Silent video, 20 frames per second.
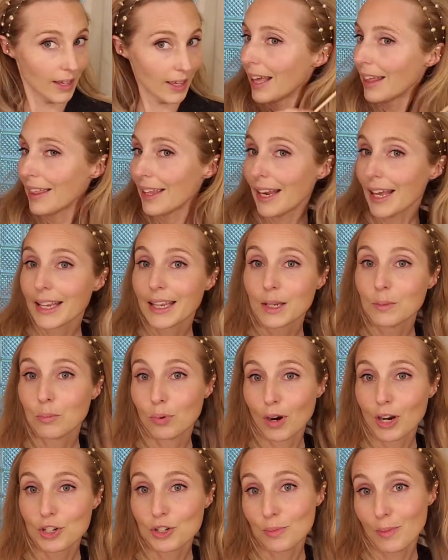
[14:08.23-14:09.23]
And then I could
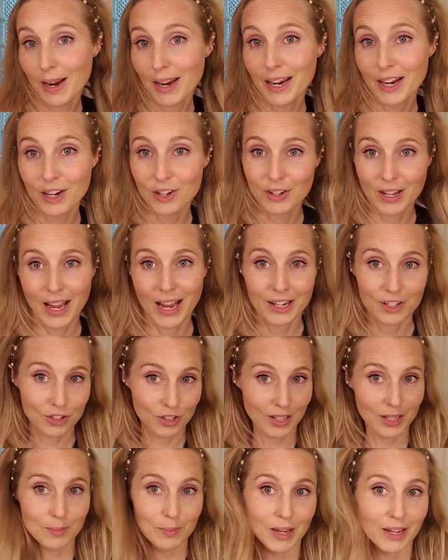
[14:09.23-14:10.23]
brush my hair to
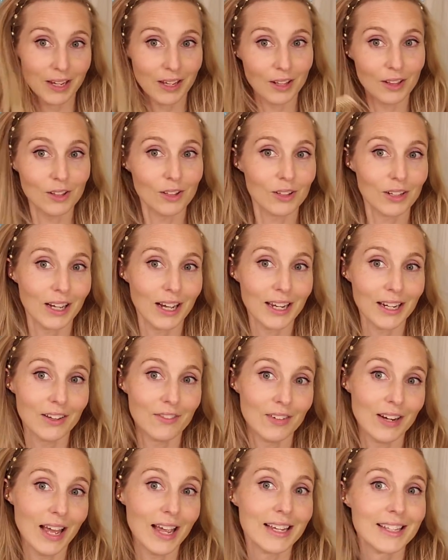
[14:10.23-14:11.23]
actually make it look kind of
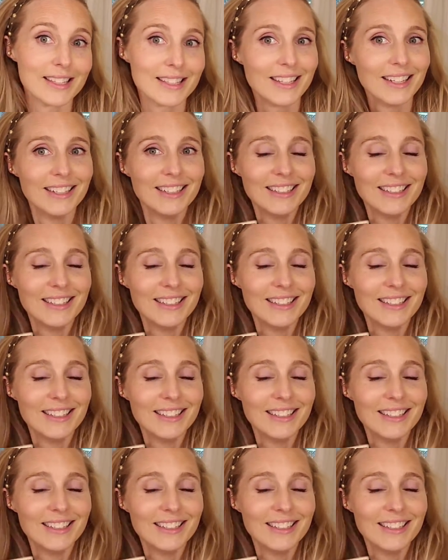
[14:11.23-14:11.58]
nice.